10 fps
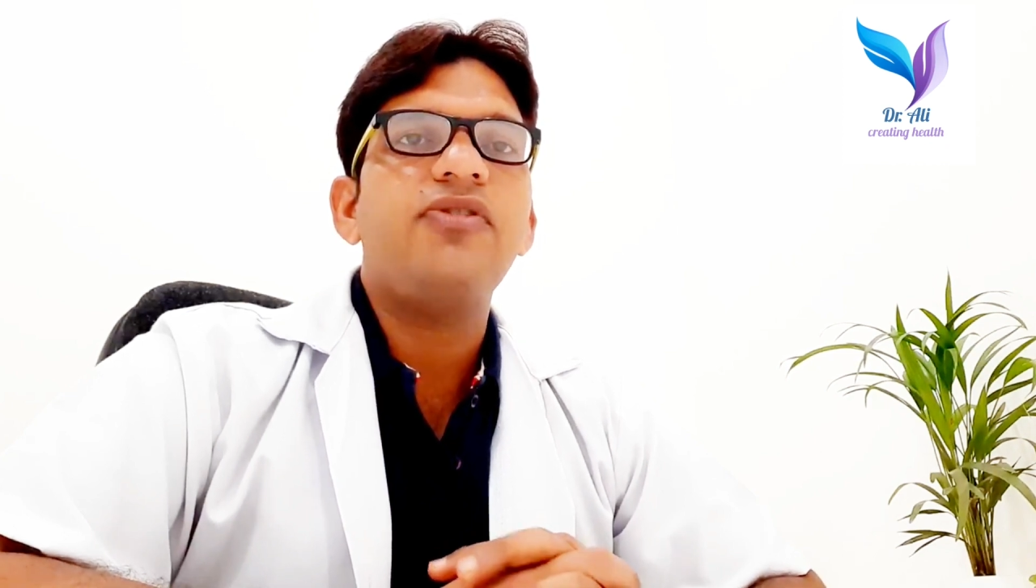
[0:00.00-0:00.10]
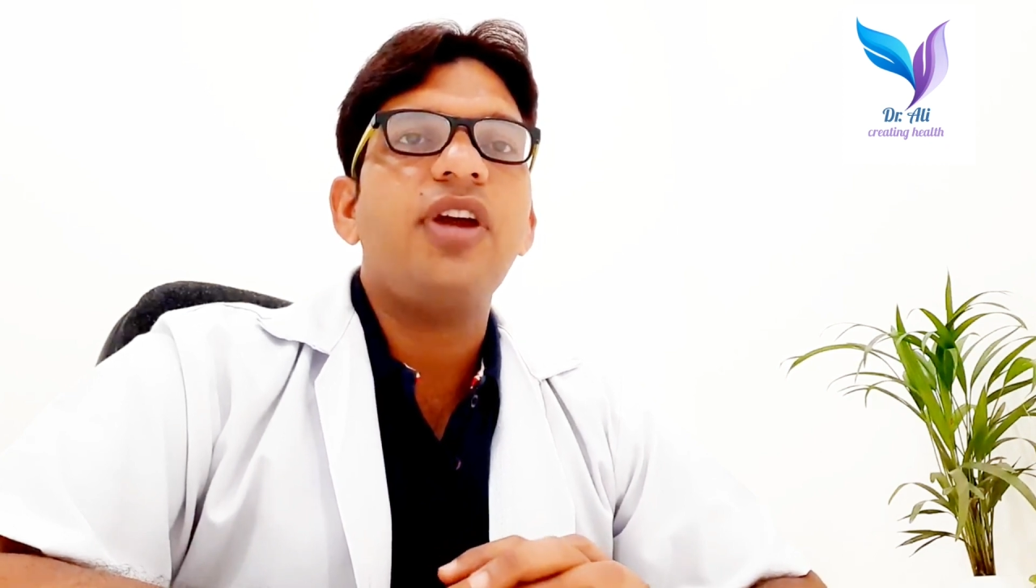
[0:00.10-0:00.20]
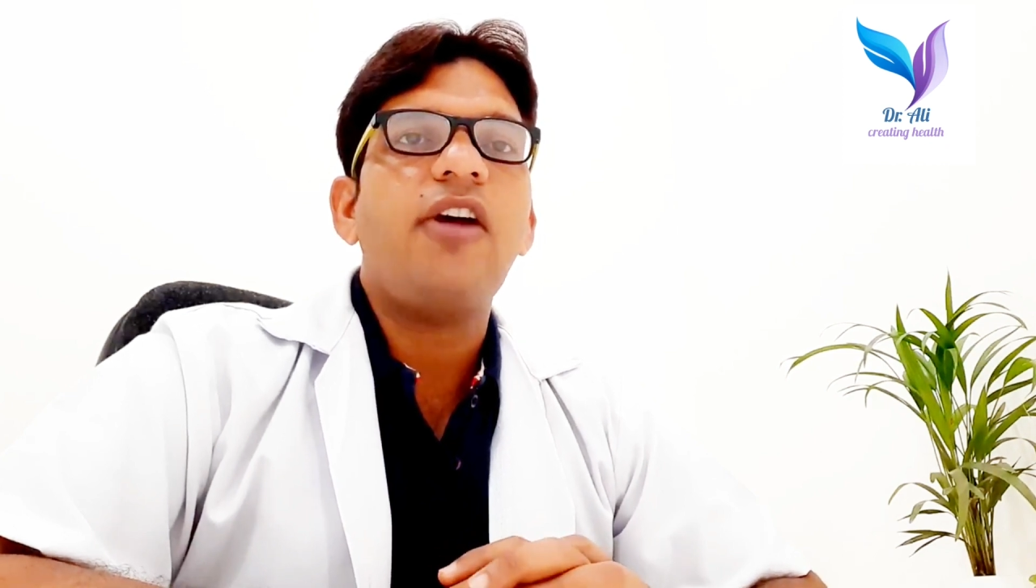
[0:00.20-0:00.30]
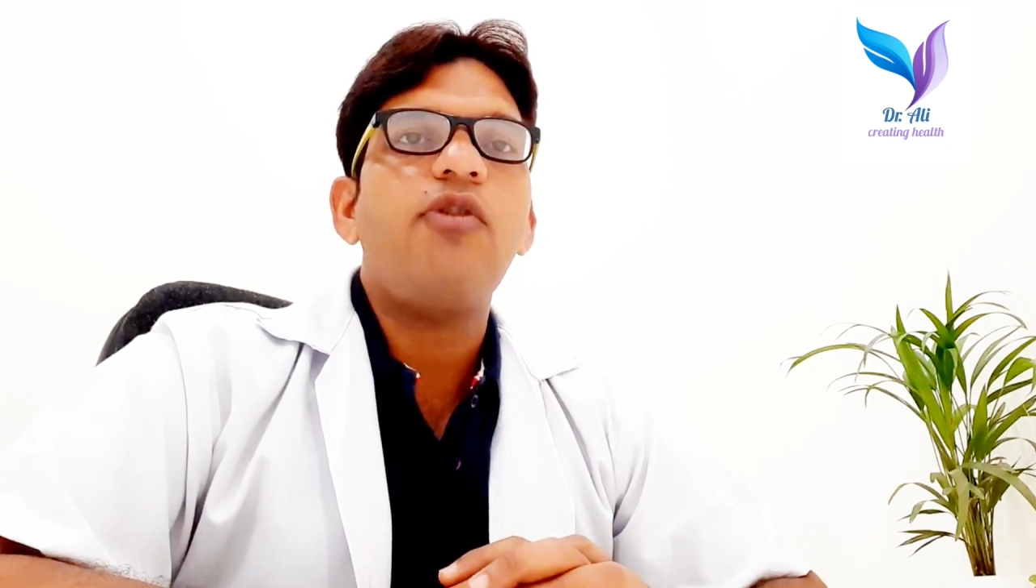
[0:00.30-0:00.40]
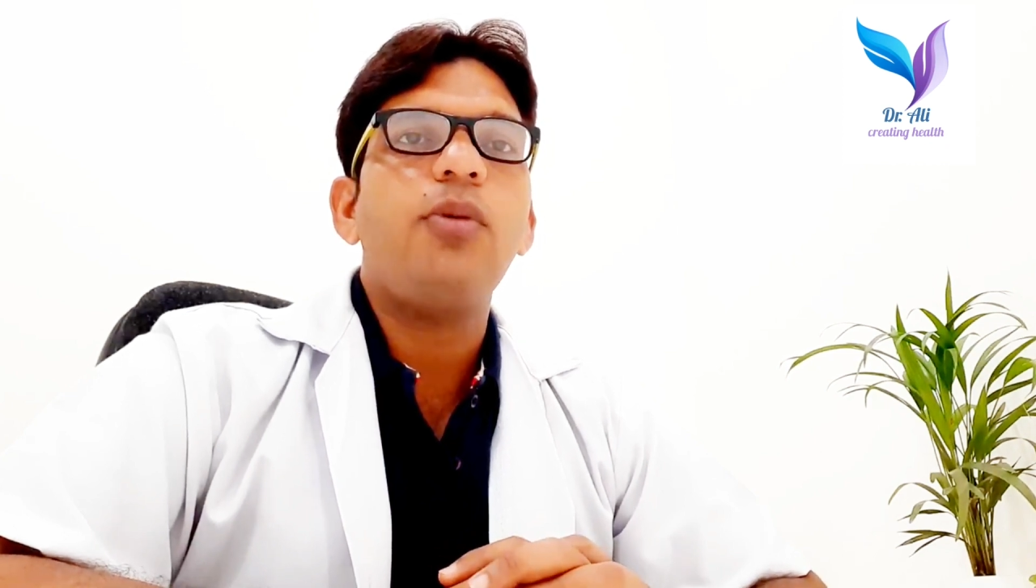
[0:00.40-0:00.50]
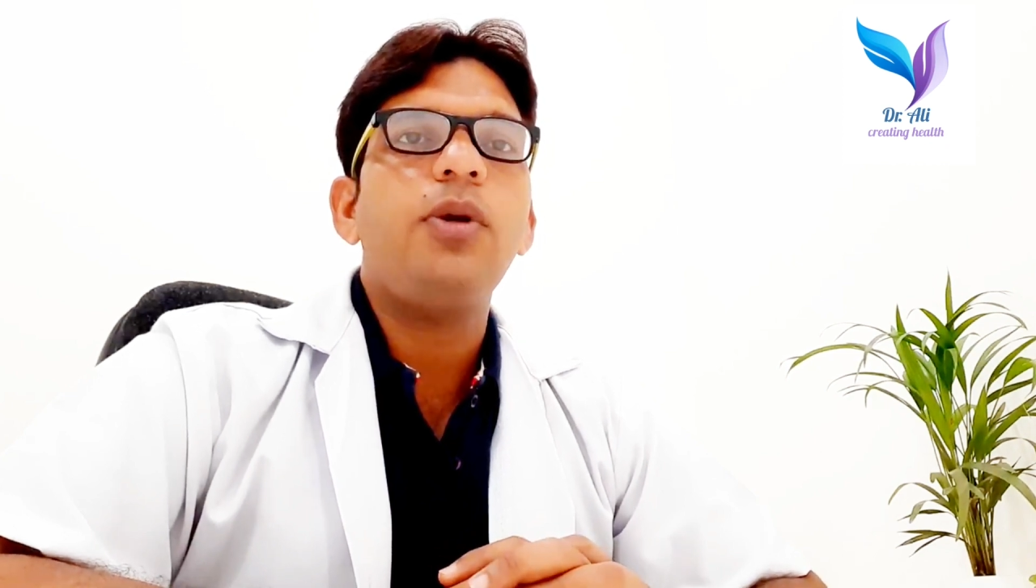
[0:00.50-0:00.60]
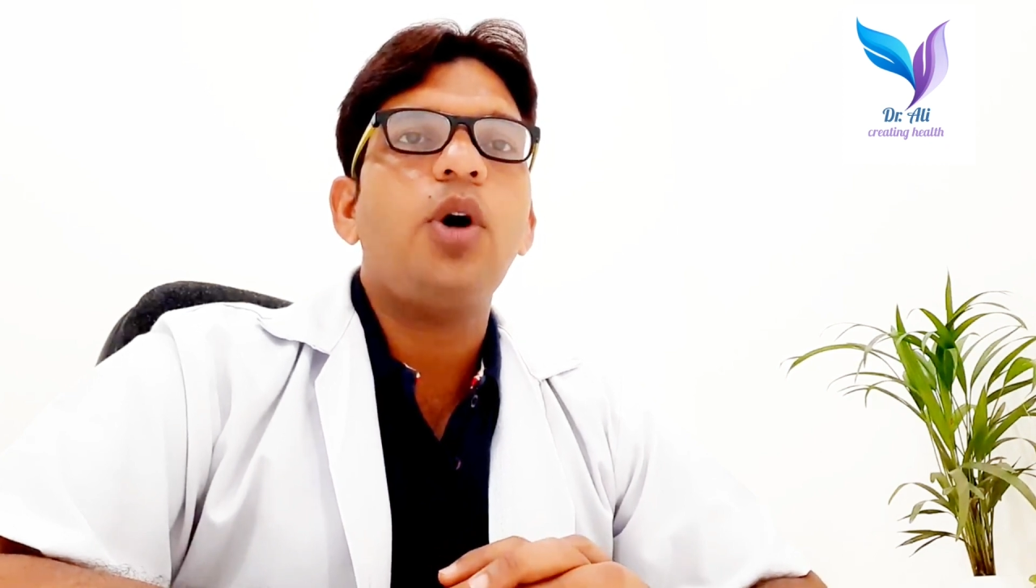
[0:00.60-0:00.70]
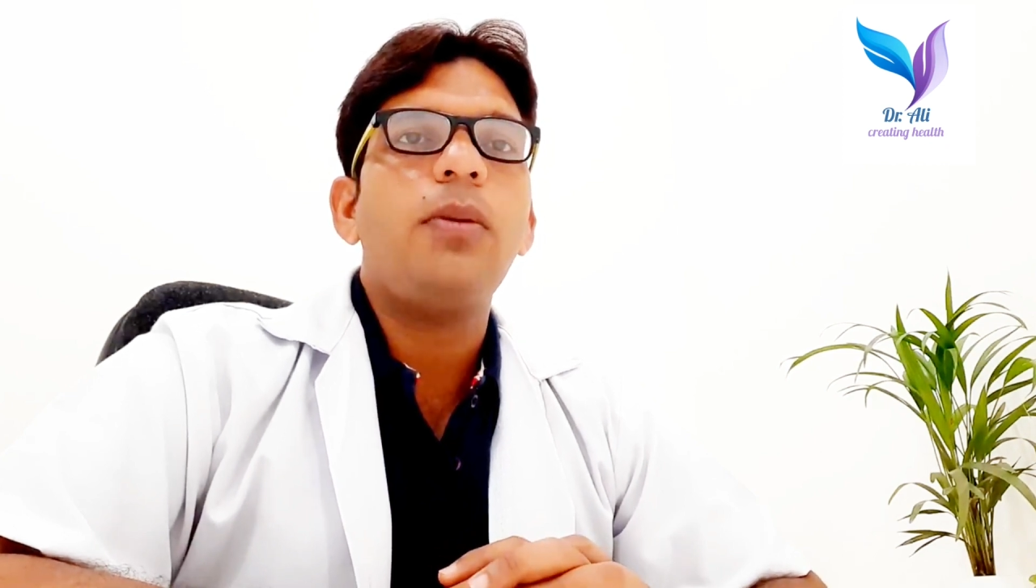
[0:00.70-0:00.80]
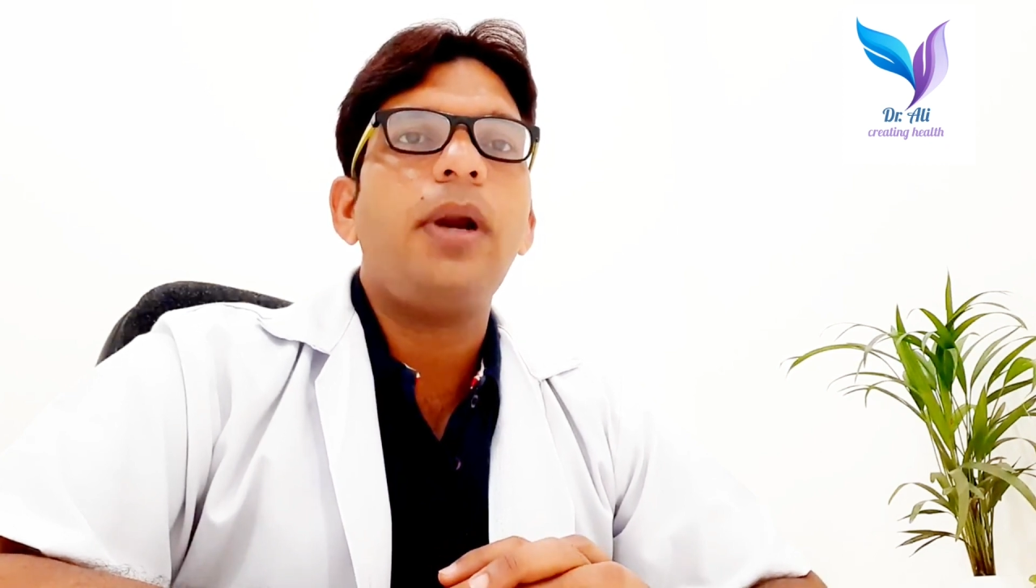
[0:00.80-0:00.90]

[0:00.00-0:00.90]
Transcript: we have to be on